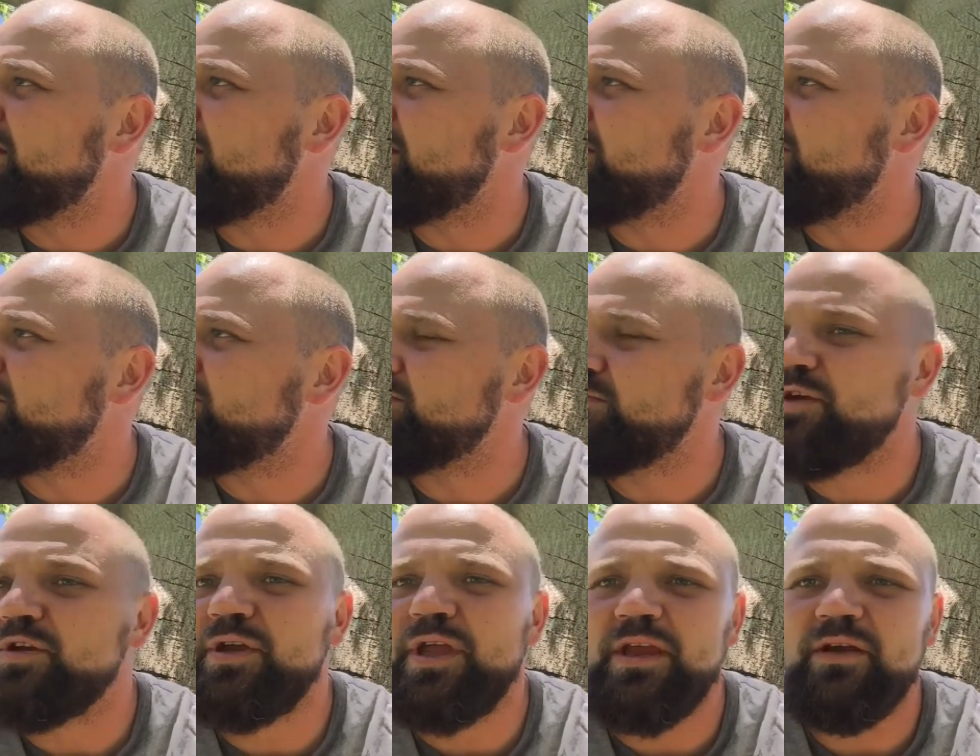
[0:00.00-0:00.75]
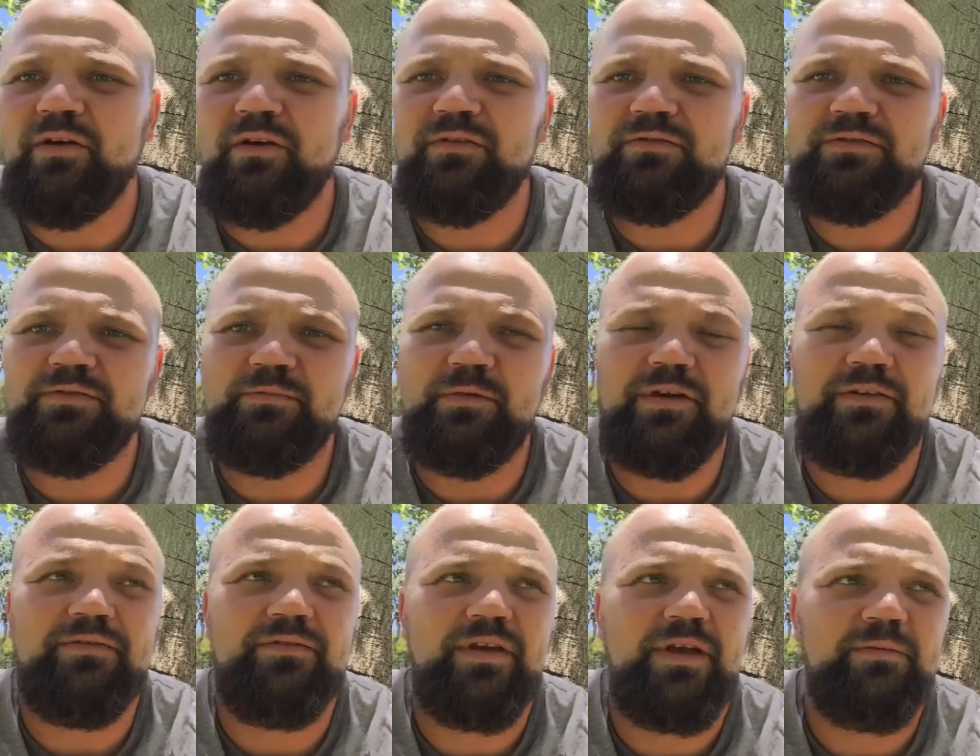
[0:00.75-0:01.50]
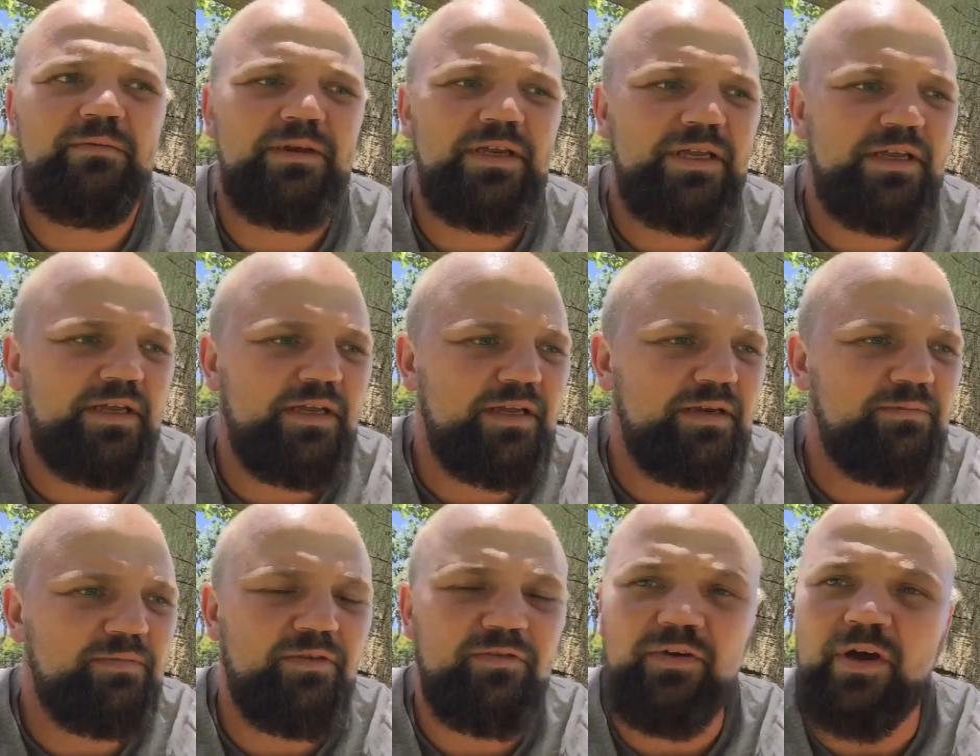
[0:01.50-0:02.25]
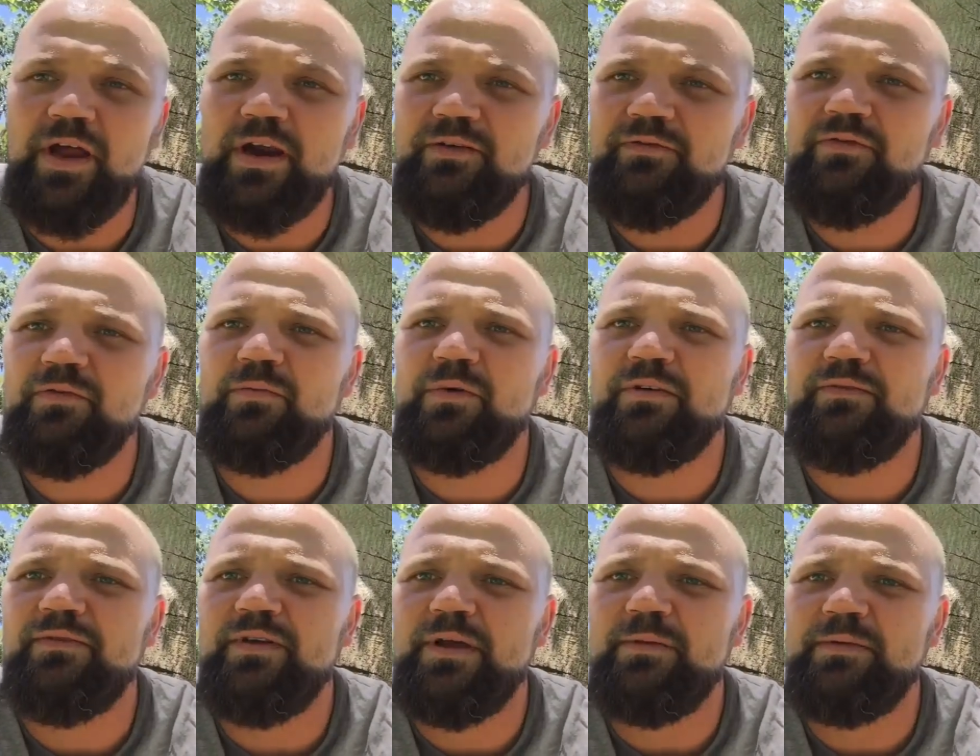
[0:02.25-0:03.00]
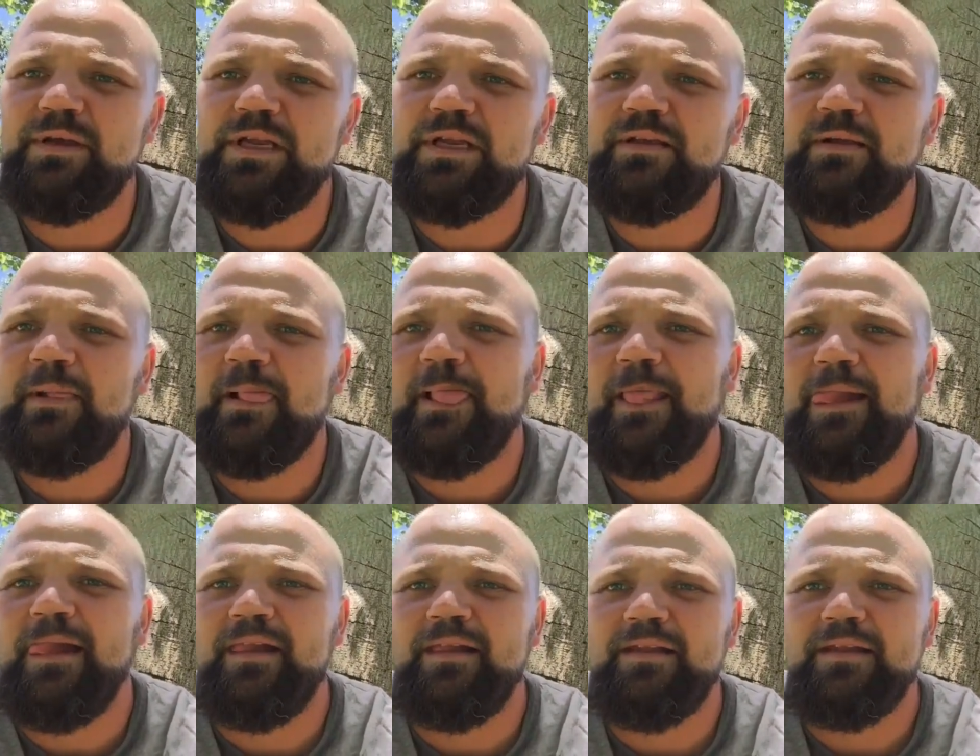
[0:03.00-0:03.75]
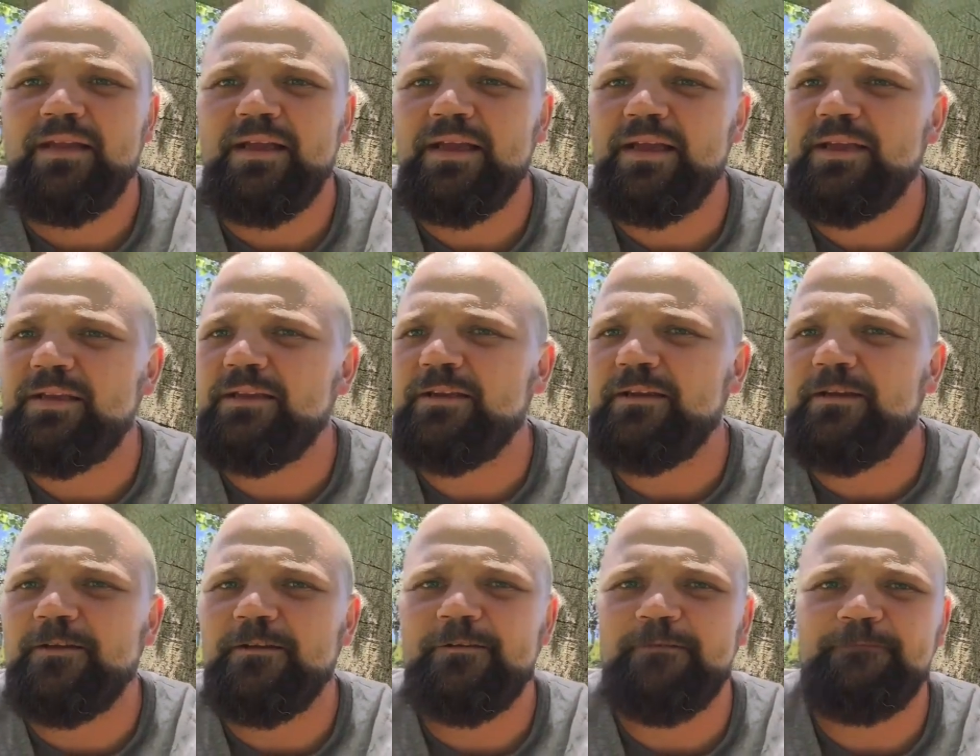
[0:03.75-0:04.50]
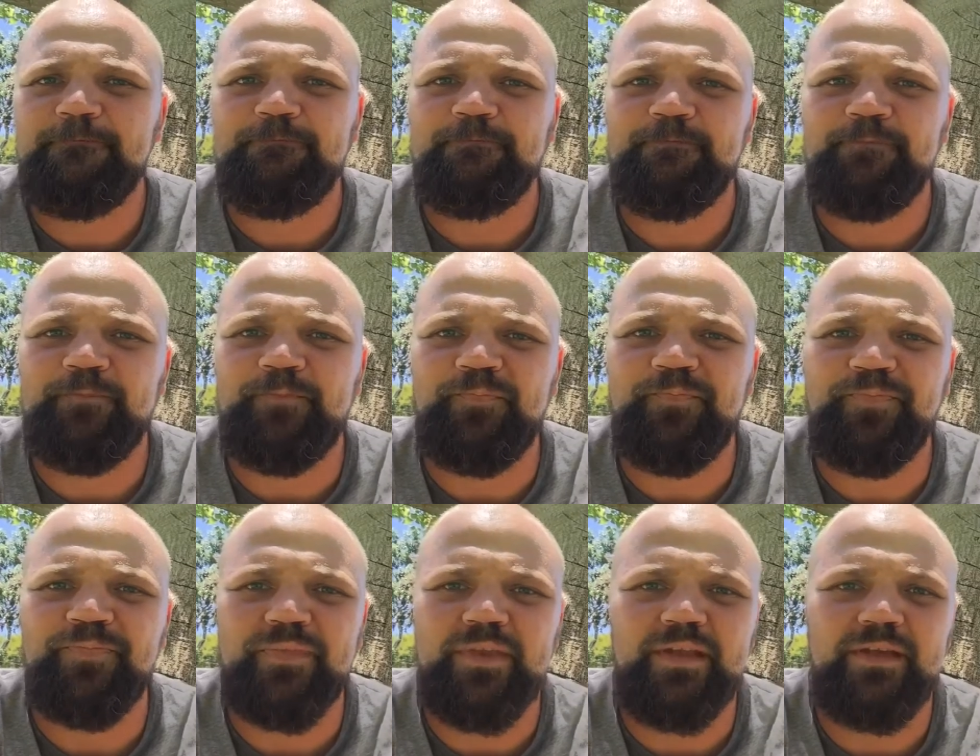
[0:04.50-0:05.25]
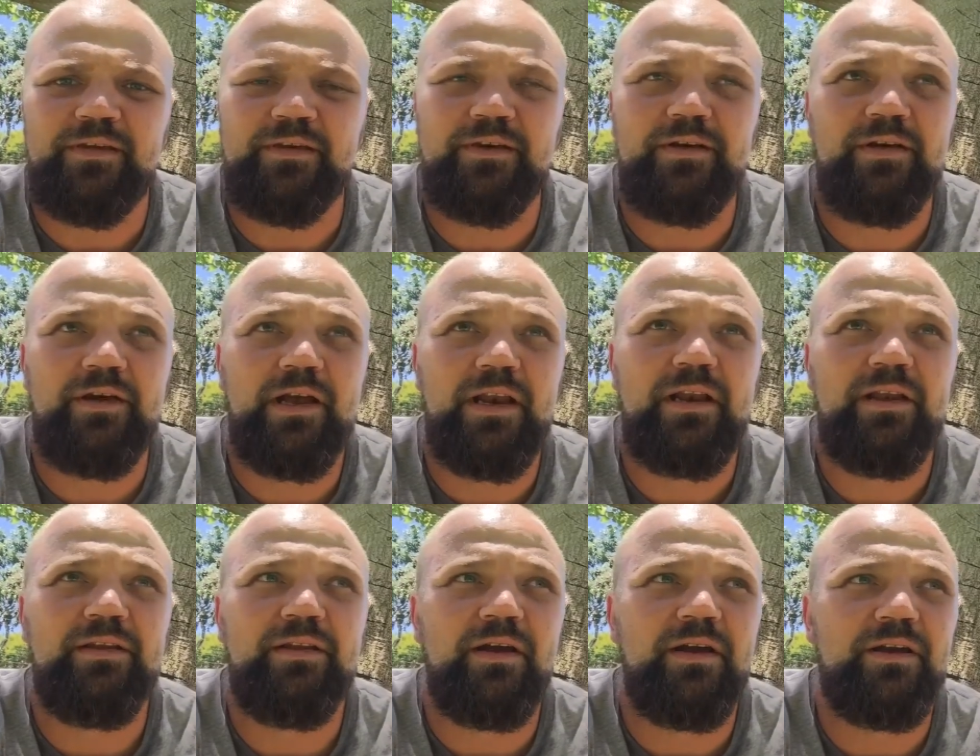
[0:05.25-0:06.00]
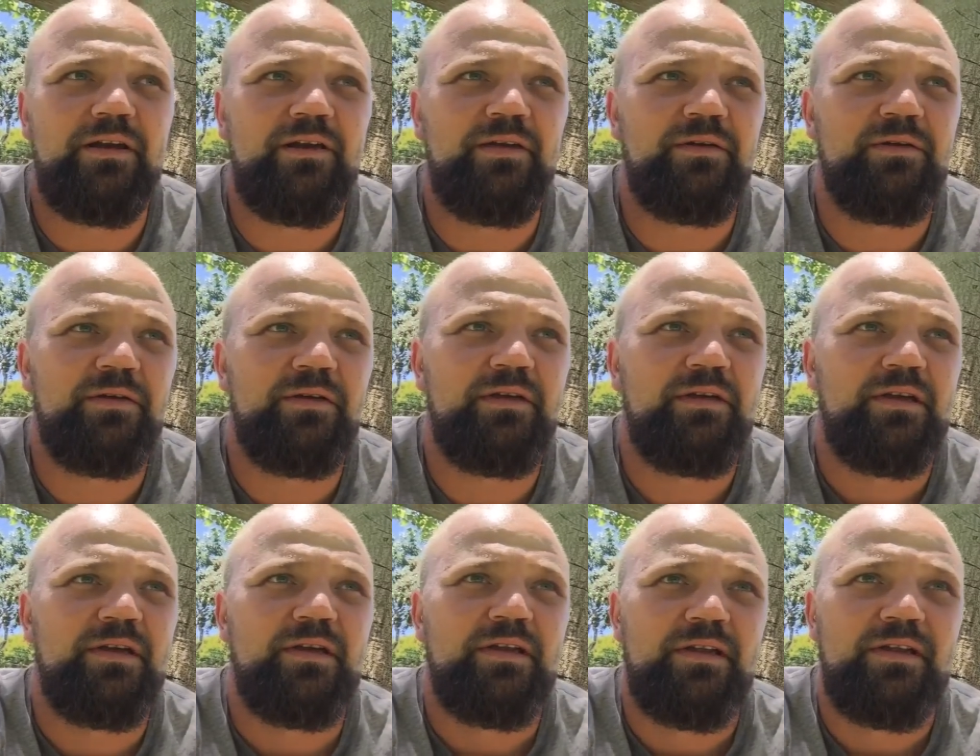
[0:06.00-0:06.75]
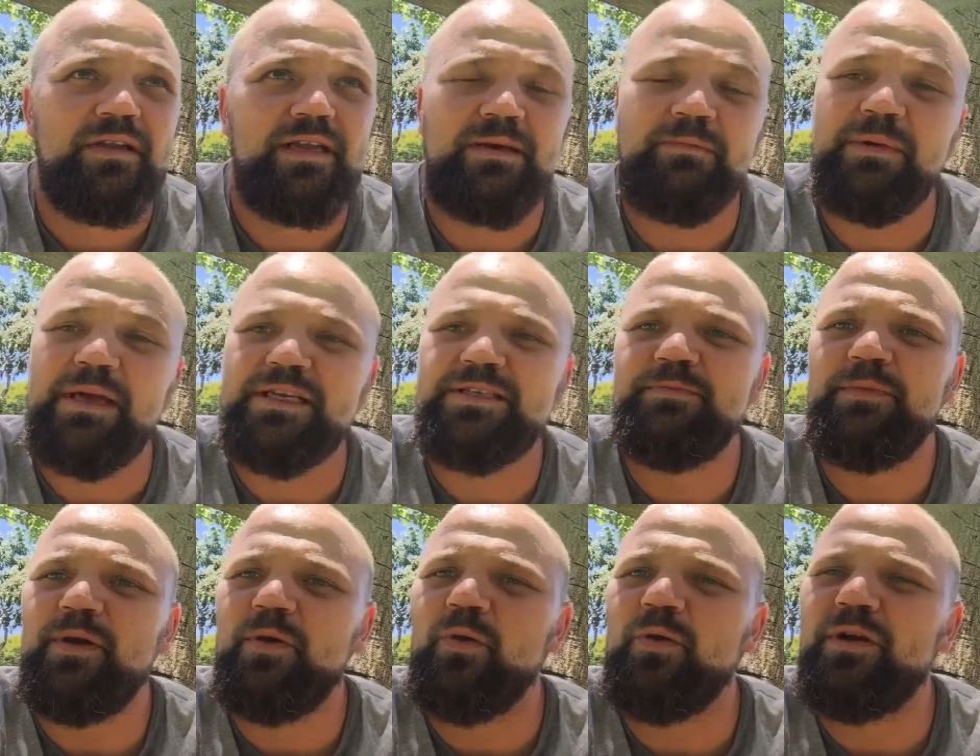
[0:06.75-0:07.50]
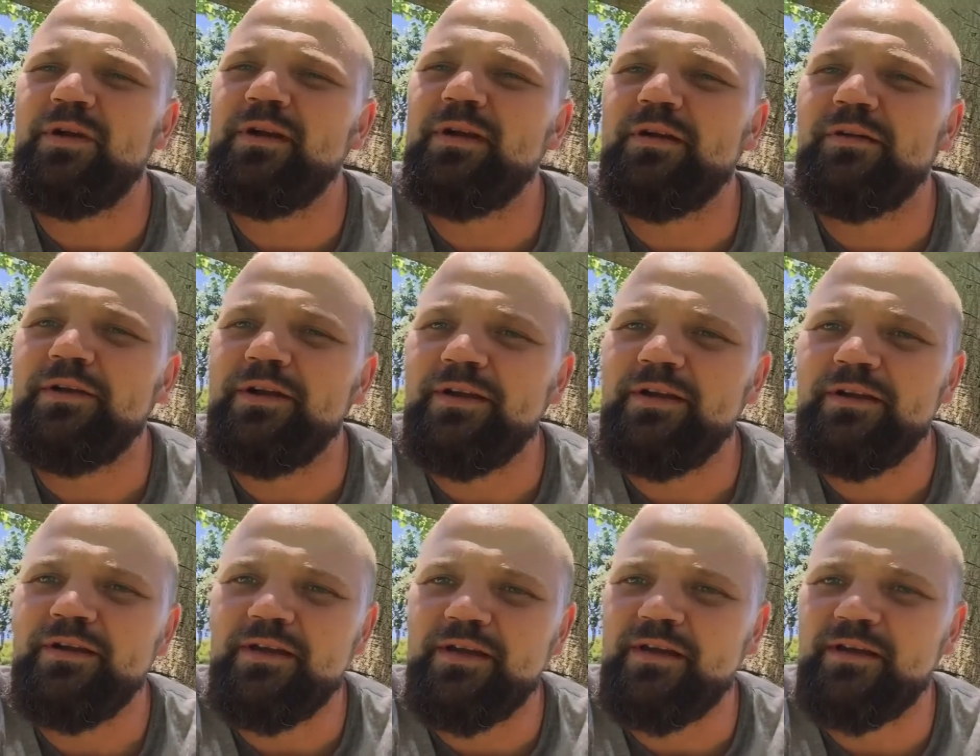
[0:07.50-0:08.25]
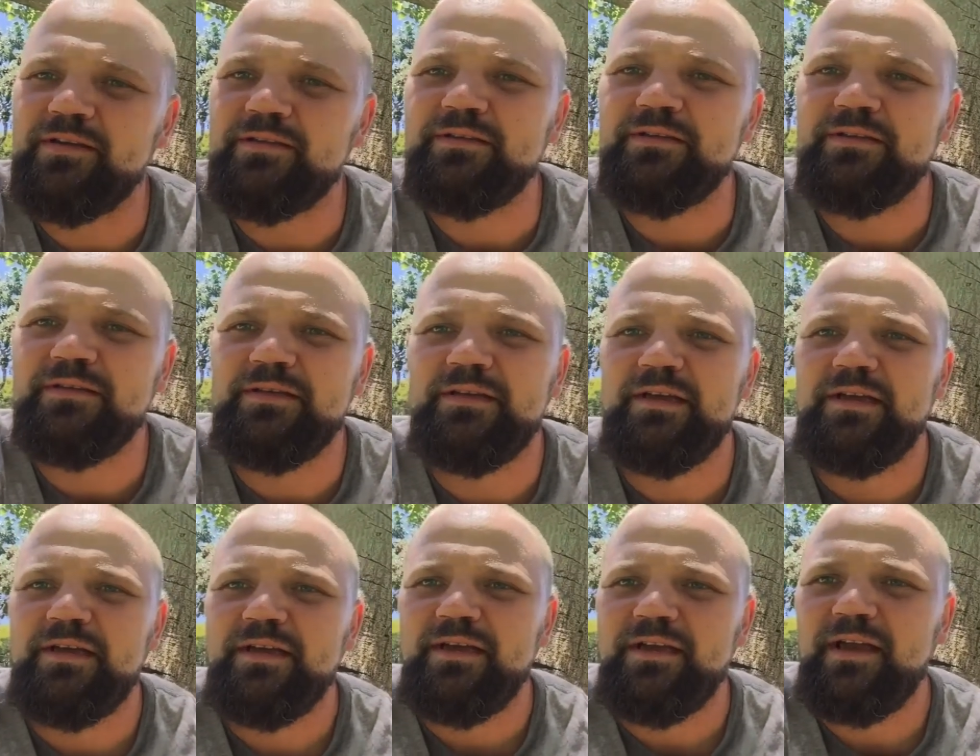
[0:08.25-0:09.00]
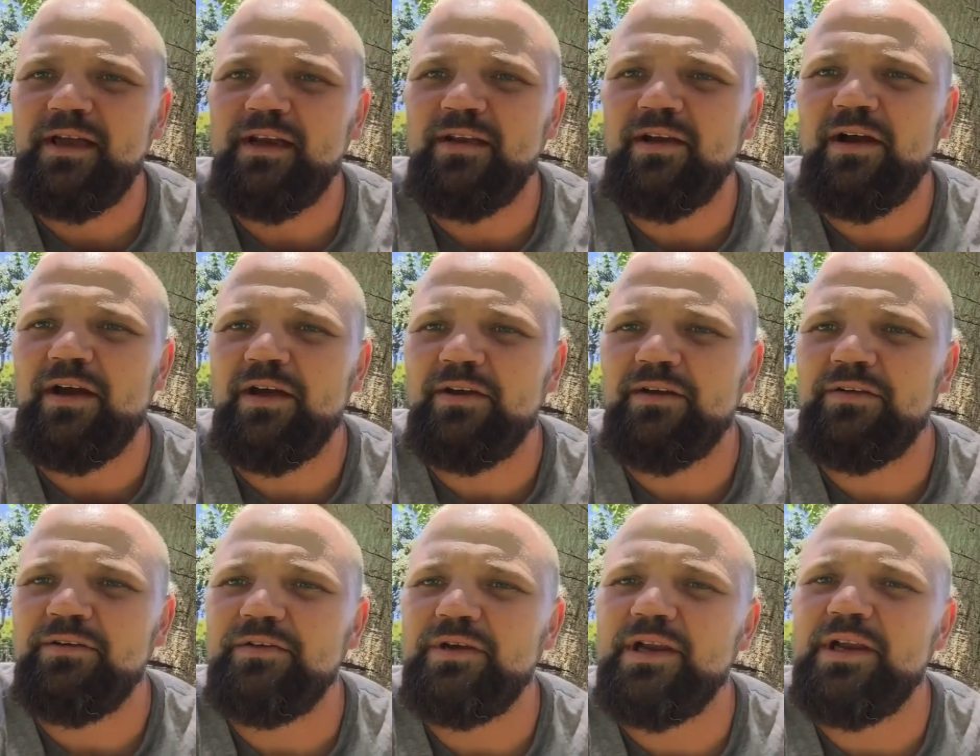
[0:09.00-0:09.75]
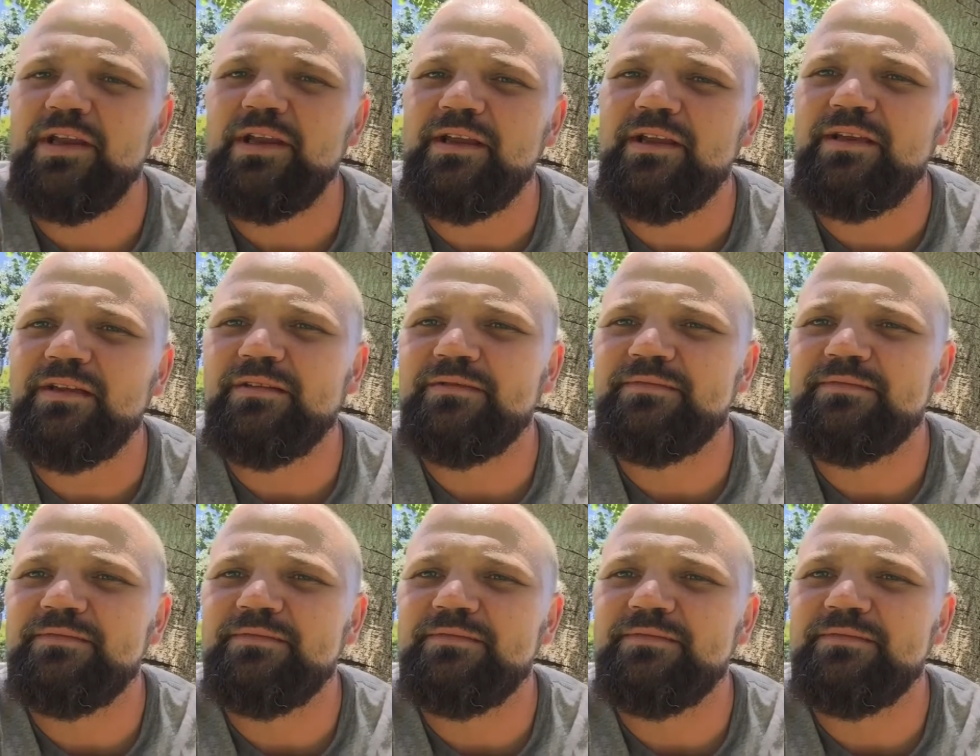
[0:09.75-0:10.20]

um, looking after my family and providing for my family. And um, you know, I, I know that makes me ordinary, and and I don't really